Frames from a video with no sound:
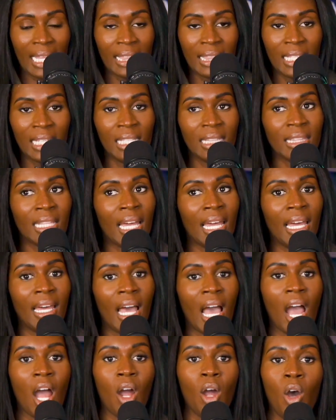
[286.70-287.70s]
I think
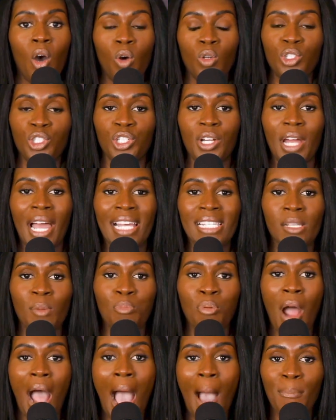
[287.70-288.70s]
that our culture has a
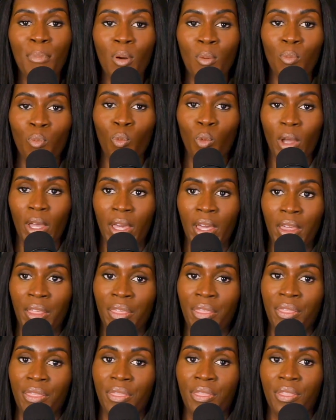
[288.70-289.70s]
problem
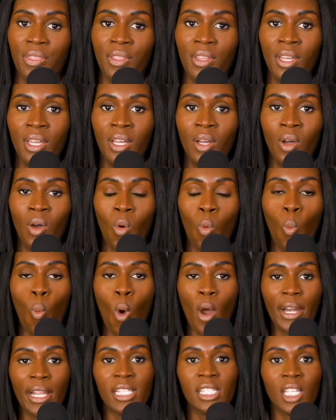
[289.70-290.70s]
with
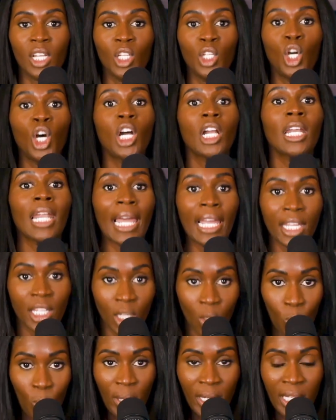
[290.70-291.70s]
wanting to look like
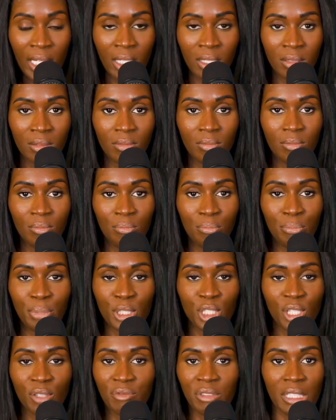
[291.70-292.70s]
you're winning,
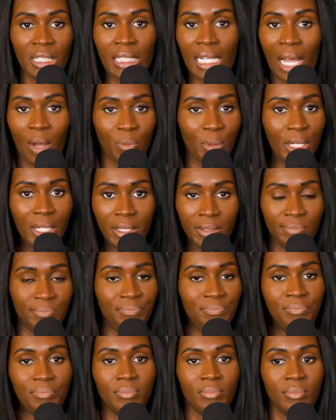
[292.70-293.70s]
but you're really not winning.
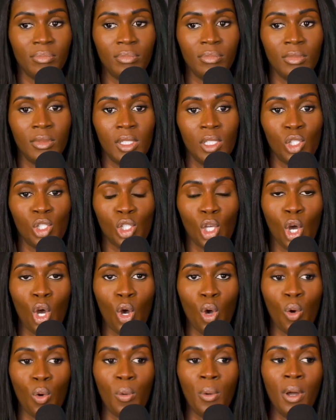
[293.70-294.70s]

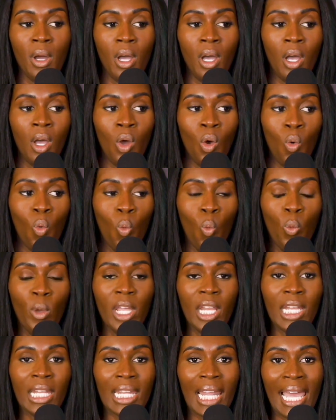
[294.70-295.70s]
So
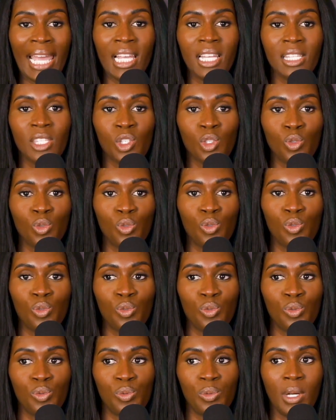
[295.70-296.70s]
we like
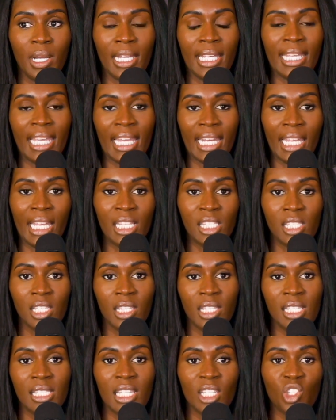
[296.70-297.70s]
to get
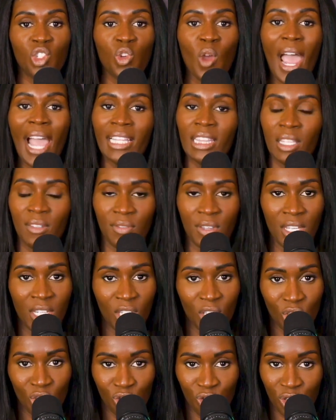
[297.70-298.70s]
into these attractive
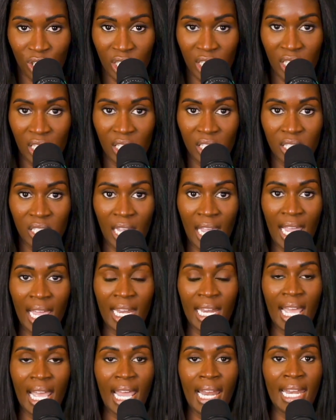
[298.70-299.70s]
industries,
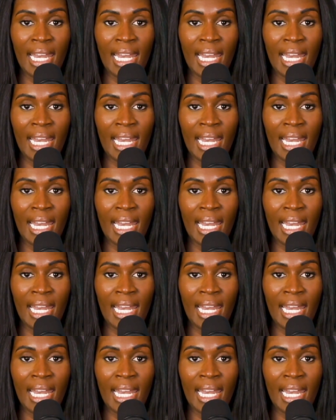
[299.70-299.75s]
and